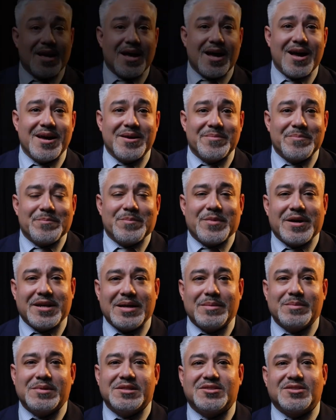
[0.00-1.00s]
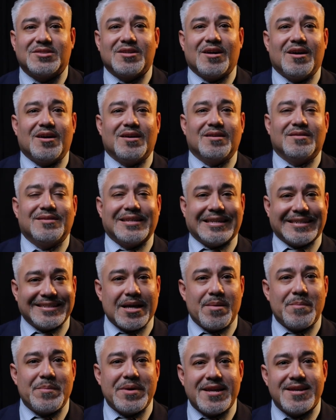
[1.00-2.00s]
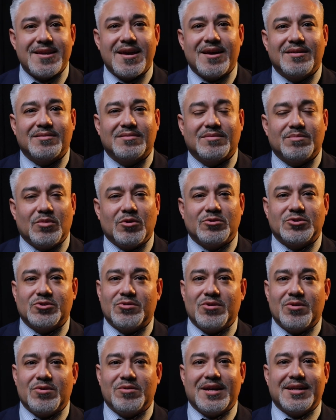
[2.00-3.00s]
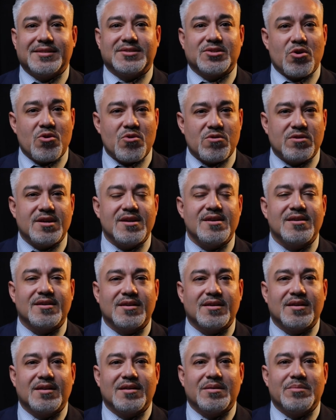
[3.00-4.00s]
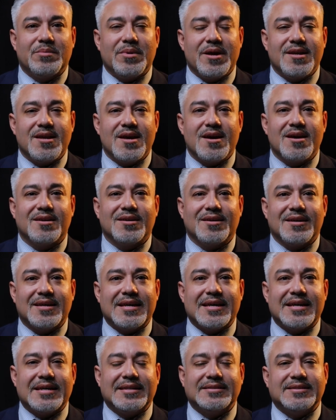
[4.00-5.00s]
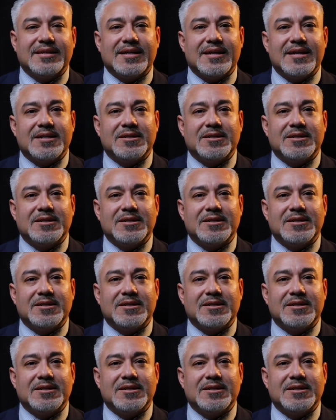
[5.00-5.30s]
Hi, my name is Hernan Peña, also known as Ernie Peña. And